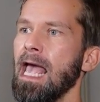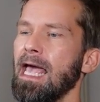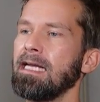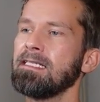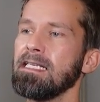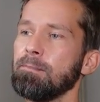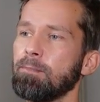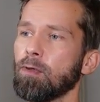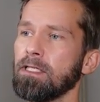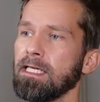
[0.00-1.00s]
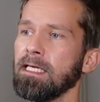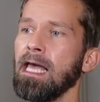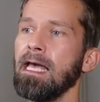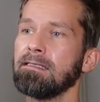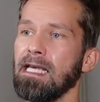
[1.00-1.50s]
and it's importing
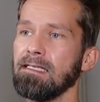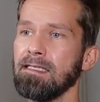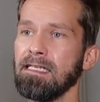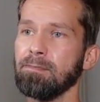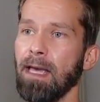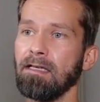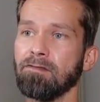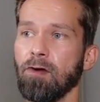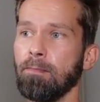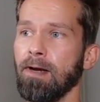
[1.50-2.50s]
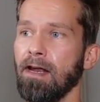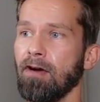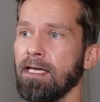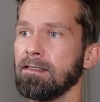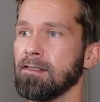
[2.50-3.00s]
test and expect from
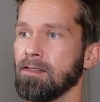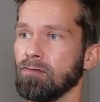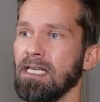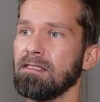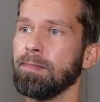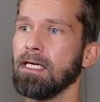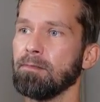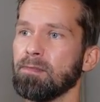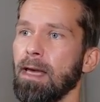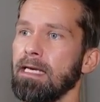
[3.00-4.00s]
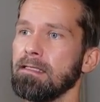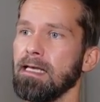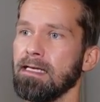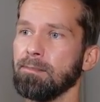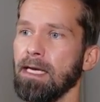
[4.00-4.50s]
Playwright. So test becomes base,
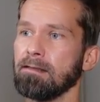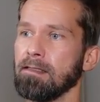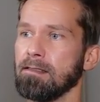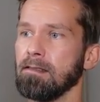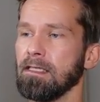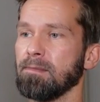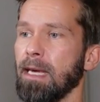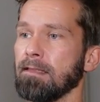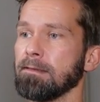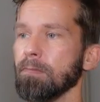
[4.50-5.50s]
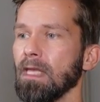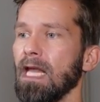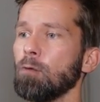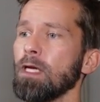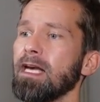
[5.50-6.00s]
expect is still expect,
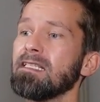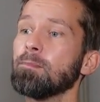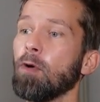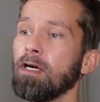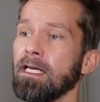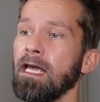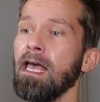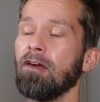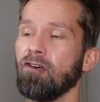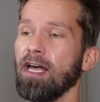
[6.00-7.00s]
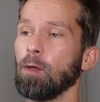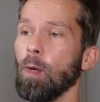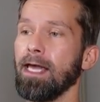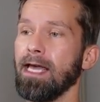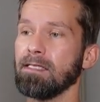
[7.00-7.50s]
and we're exporting right
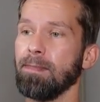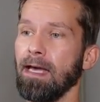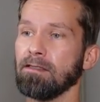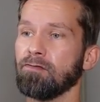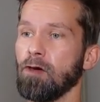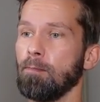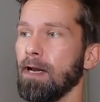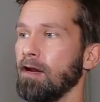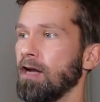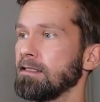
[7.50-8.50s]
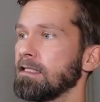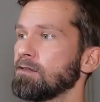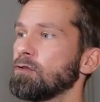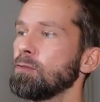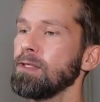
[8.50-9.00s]
away expect from Playwright
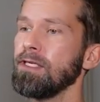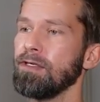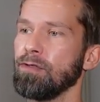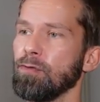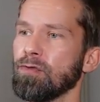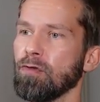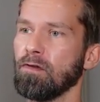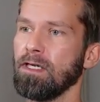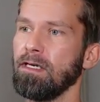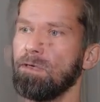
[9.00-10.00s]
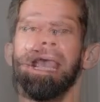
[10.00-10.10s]
to be used over here.